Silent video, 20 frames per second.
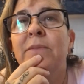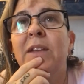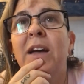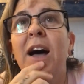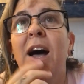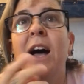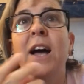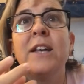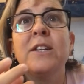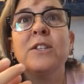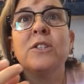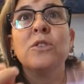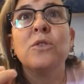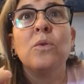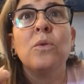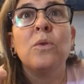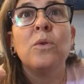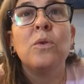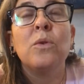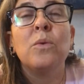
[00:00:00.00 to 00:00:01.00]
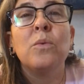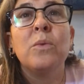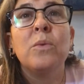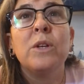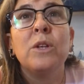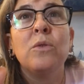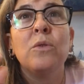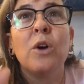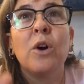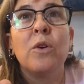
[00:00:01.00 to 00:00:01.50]
The high school
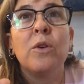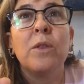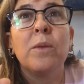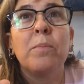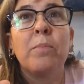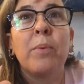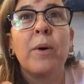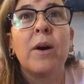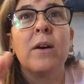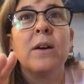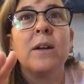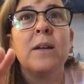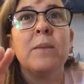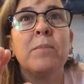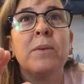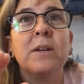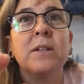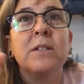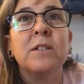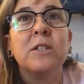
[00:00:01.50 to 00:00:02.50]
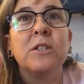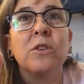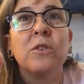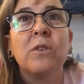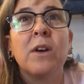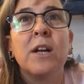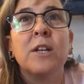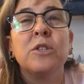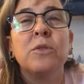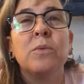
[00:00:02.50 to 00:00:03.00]
when you go to the party because it's a
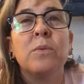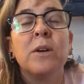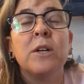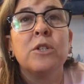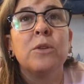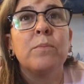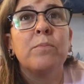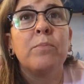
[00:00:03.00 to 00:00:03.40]
graduation